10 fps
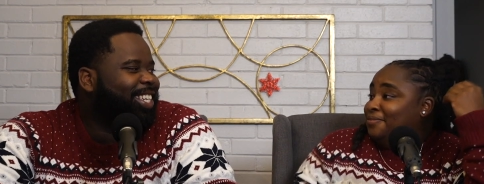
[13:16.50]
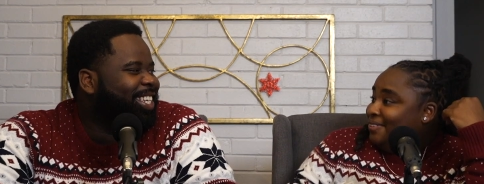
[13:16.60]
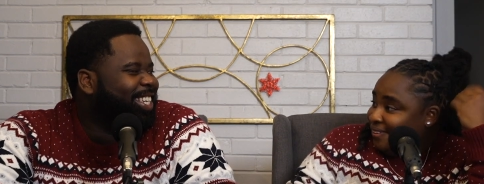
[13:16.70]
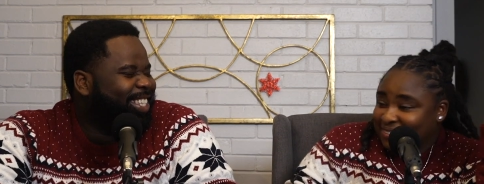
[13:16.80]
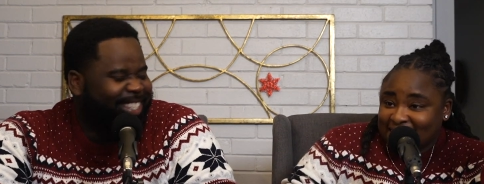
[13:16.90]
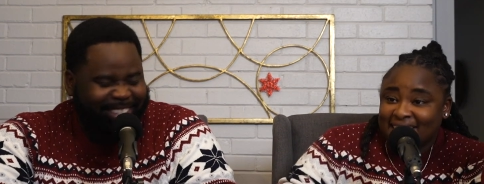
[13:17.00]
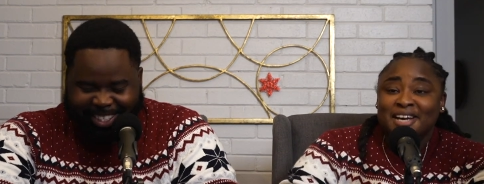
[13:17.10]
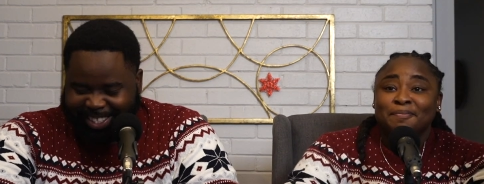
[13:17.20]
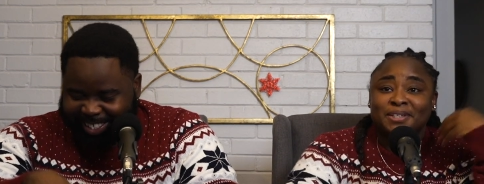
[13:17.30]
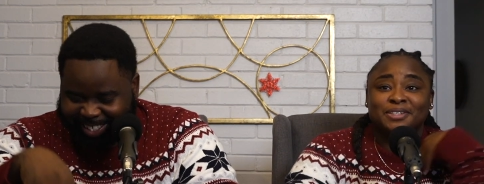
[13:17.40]
Speaker 1: you know what I'm saying.
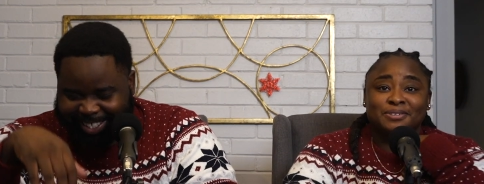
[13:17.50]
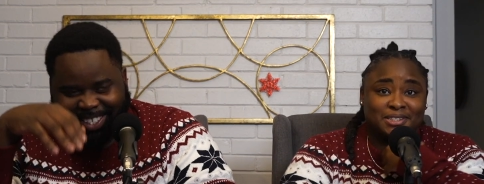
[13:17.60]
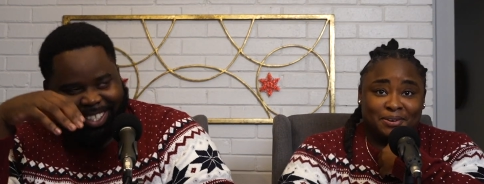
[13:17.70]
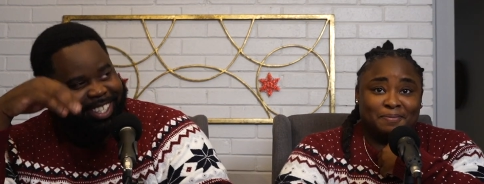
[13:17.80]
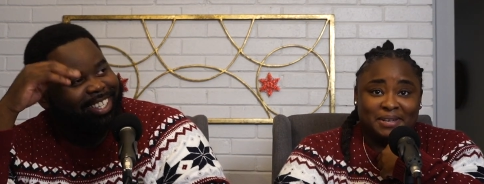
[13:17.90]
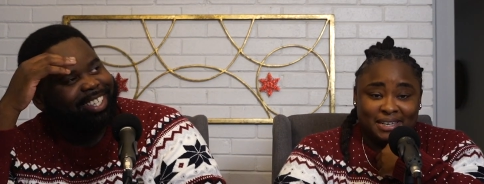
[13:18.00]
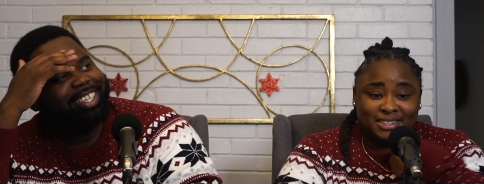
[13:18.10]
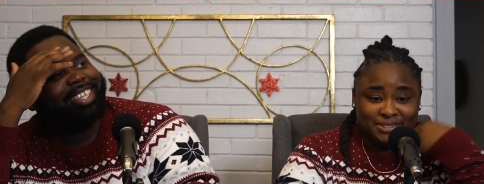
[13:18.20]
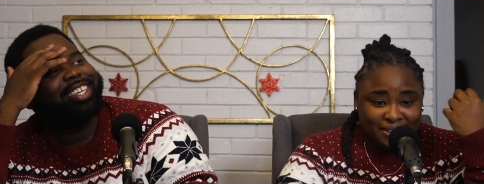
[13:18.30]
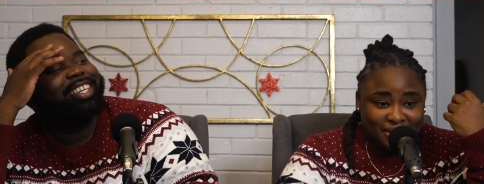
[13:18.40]
But you showed me
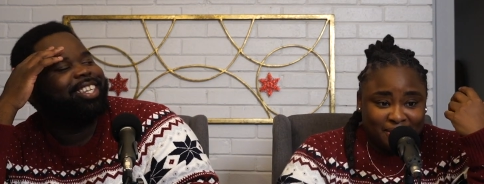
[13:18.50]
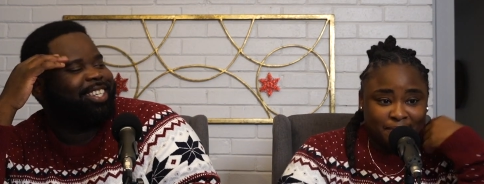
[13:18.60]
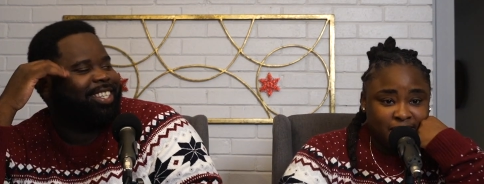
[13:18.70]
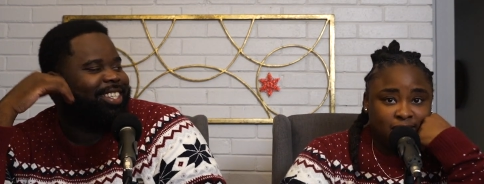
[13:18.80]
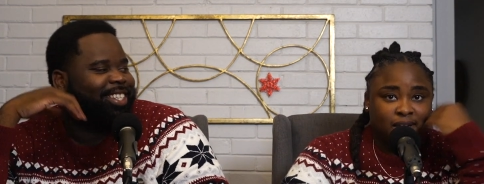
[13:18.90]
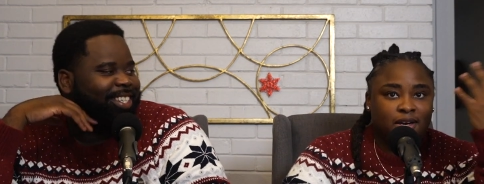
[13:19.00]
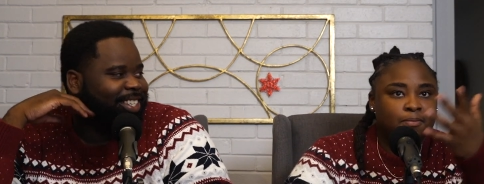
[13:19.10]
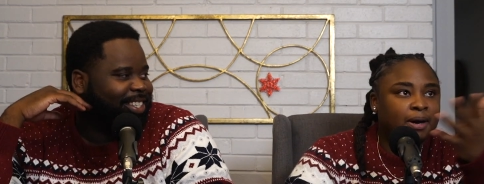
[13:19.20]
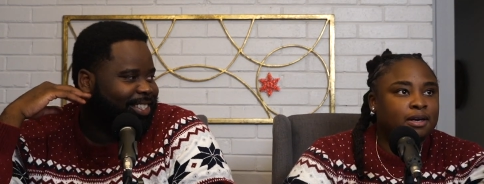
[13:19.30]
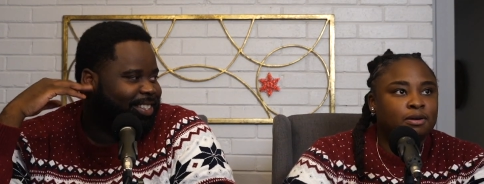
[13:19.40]
that you love me, and
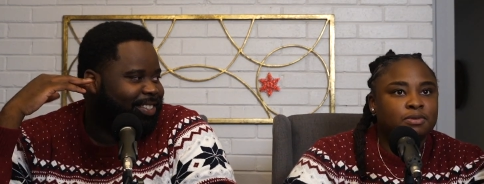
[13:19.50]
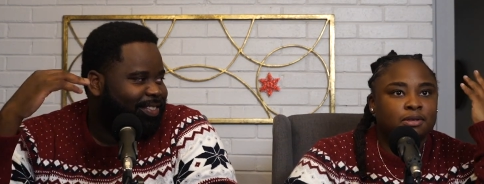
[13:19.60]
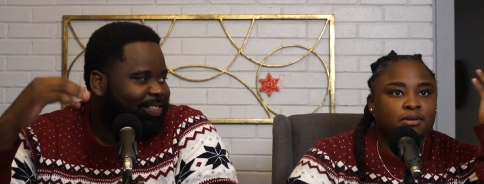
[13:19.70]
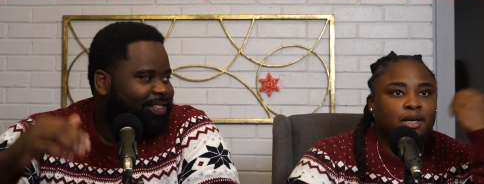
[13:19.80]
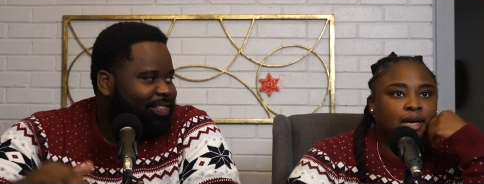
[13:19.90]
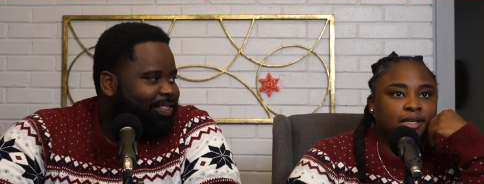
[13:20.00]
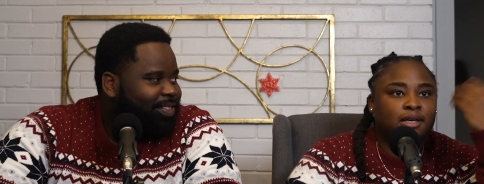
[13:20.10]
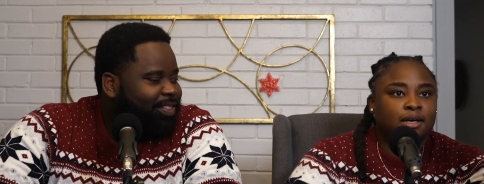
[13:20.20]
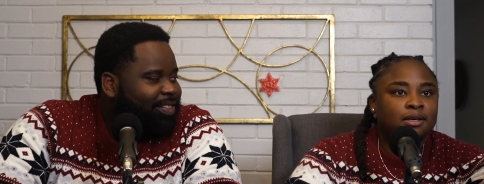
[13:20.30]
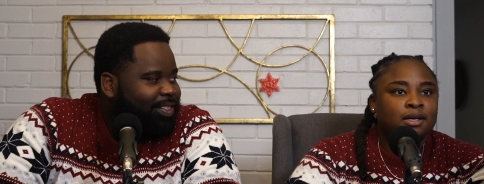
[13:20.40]
everybody that was on the cast,
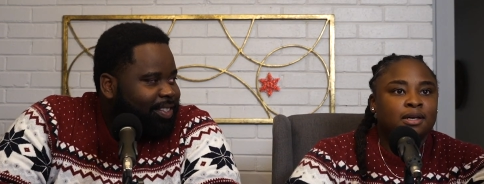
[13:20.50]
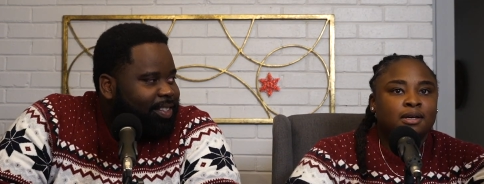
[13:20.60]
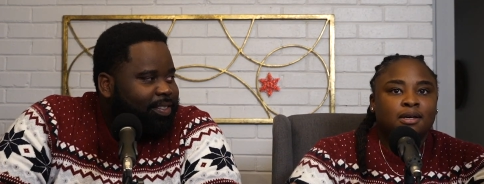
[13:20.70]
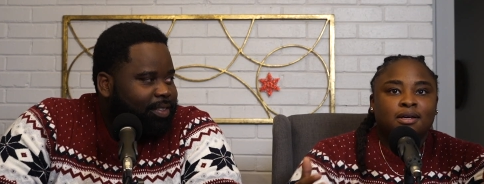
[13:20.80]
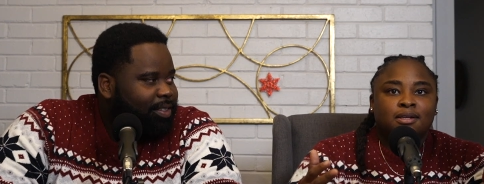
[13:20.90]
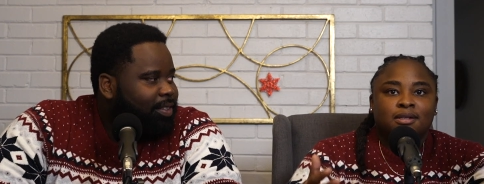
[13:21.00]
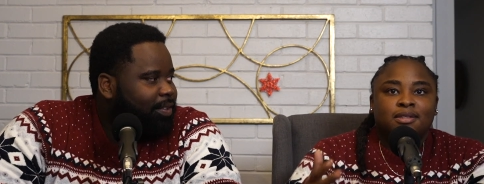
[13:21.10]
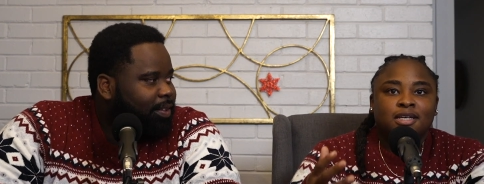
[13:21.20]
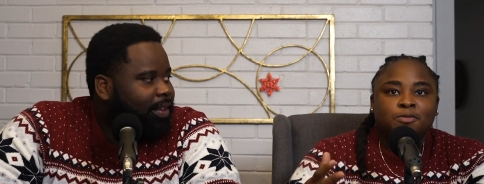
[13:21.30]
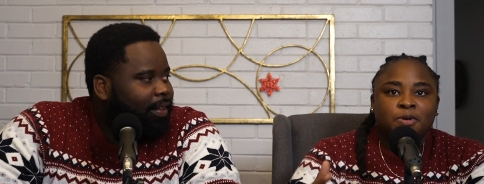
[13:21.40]
like
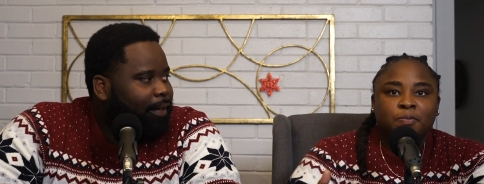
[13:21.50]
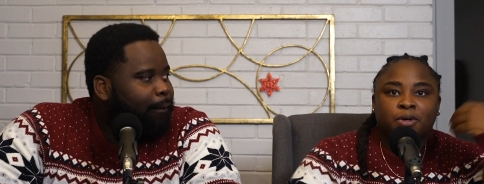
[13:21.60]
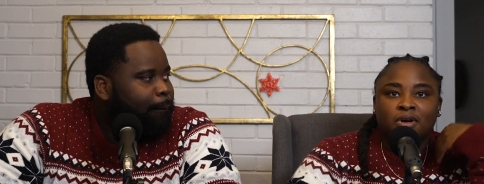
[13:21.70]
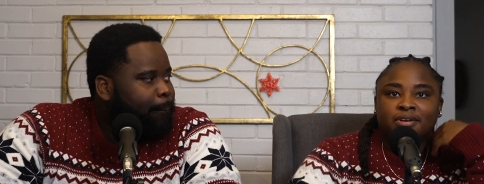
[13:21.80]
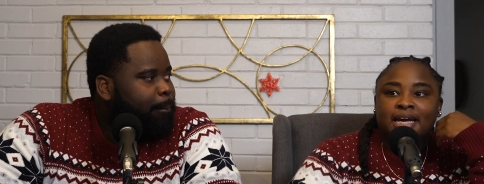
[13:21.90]
these people love.